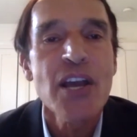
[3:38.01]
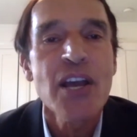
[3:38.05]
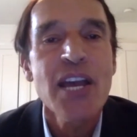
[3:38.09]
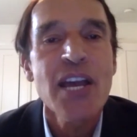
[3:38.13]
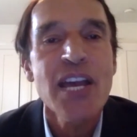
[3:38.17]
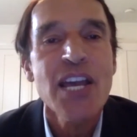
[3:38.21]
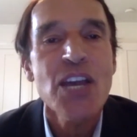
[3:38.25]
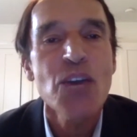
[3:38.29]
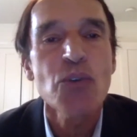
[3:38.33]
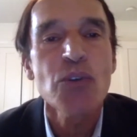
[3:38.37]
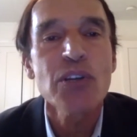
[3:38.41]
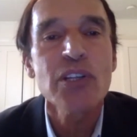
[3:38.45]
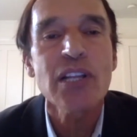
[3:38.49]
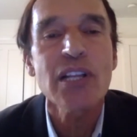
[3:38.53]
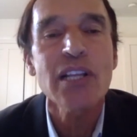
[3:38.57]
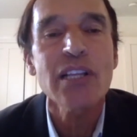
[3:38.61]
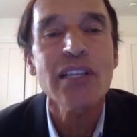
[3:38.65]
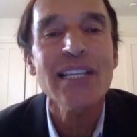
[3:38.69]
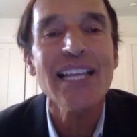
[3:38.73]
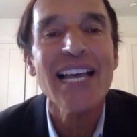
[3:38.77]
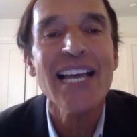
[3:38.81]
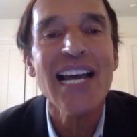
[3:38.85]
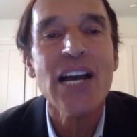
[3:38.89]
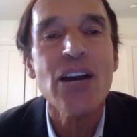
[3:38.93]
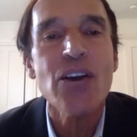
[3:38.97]
It will
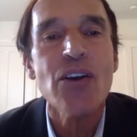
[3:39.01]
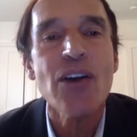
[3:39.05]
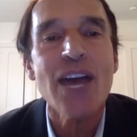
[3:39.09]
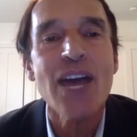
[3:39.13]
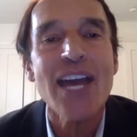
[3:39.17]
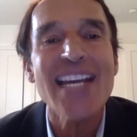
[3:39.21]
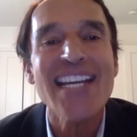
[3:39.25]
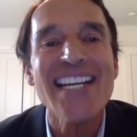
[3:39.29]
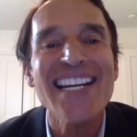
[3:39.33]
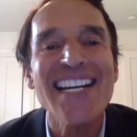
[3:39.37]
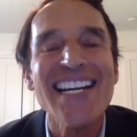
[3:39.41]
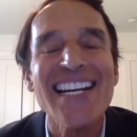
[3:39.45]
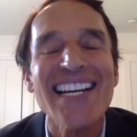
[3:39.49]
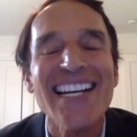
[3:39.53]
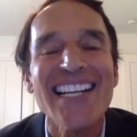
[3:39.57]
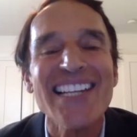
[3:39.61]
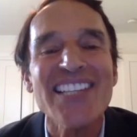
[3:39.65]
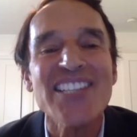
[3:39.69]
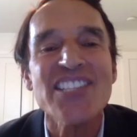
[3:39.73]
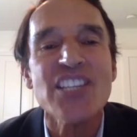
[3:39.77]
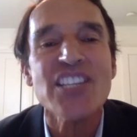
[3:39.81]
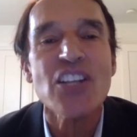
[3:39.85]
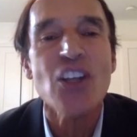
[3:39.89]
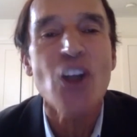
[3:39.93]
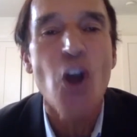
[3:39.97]
allow a
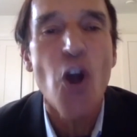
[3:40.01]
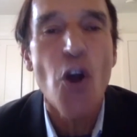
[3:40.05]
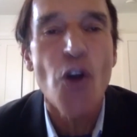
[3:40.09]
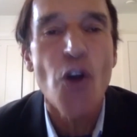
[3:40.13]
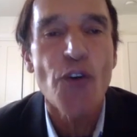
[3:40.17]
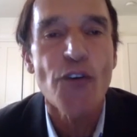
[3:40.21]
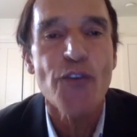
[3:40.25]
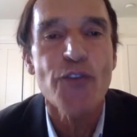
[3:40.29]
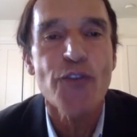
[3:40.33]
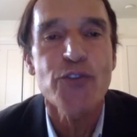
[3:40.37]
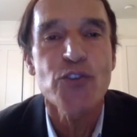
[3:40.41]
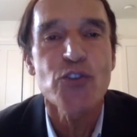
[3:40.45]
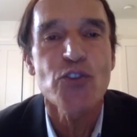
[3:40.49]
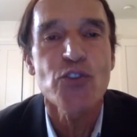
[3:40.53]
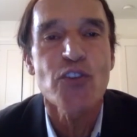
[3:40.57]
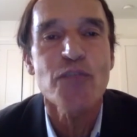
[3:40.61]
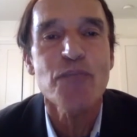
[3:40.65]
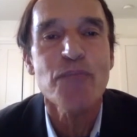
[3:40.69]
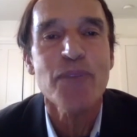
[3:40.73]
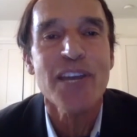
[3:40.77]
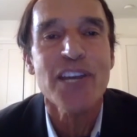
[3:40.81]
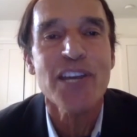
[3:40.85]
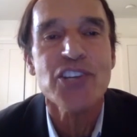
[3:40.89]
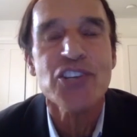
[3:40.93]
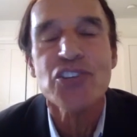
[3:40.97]
constant overview of
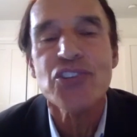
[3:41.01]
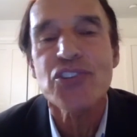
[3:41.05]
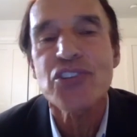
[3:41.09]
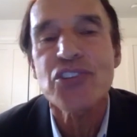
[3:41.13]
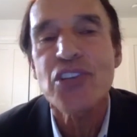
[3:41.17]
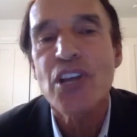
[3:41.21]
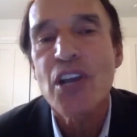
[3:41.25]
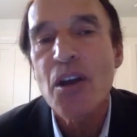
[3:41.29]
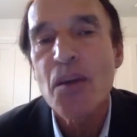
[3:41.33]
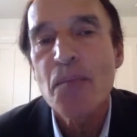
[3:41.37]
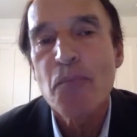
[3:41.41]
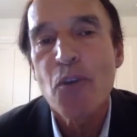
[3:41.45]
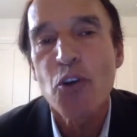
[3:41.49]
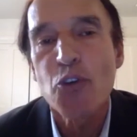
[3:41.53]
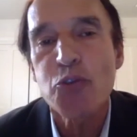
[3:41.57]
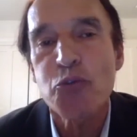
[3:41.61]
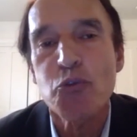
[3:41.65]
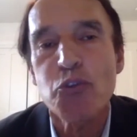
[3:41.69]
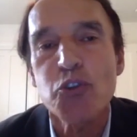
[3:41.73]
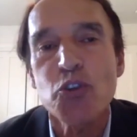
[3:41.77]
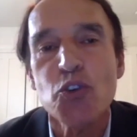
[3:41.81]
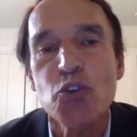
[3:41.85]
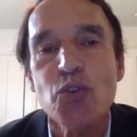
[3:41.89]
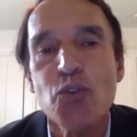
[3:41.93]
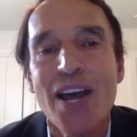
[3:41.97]
patients both
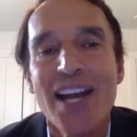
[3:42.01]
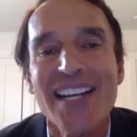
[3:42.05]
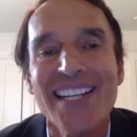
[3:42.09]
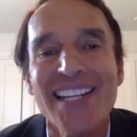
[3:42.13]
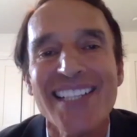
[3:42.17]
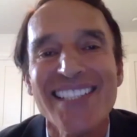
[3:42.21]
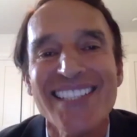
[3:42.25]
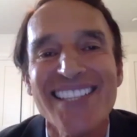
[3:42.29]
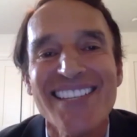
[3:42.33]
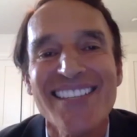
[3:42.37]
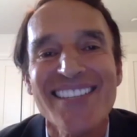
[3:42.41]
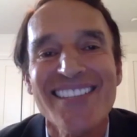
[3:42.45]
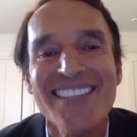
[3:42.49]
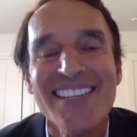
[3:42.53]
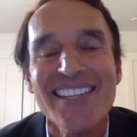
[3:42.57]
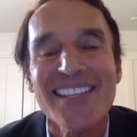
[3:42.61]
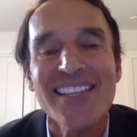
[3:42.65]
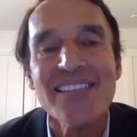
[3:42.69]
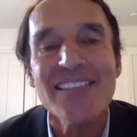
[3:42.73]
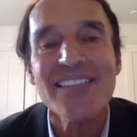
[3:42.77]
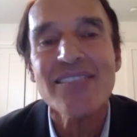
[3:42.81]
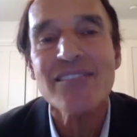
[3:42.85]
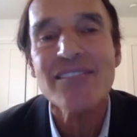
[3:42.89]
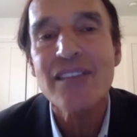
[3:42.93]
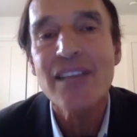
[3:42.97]
with chronic
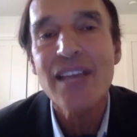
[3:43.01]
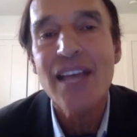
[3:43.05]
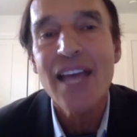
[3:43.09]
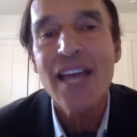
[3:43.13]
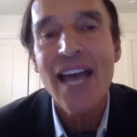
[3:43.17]
disease